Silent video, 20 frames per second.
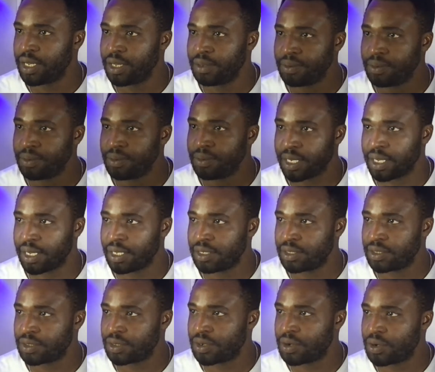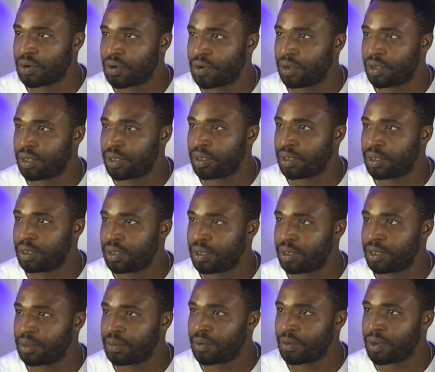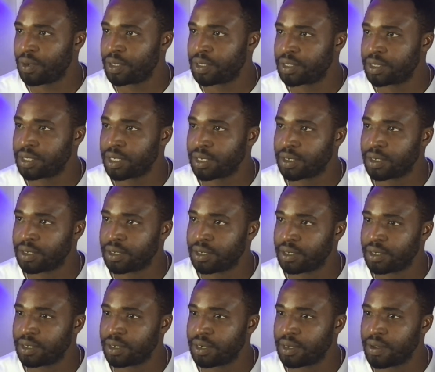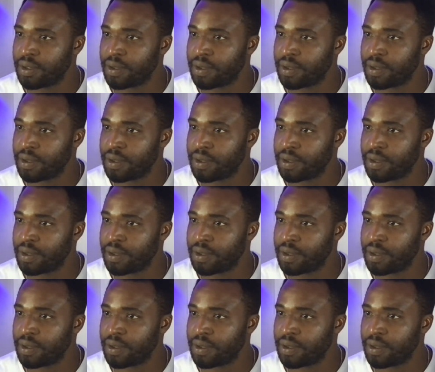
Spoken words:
Let me see how it's going. Give me 1 second.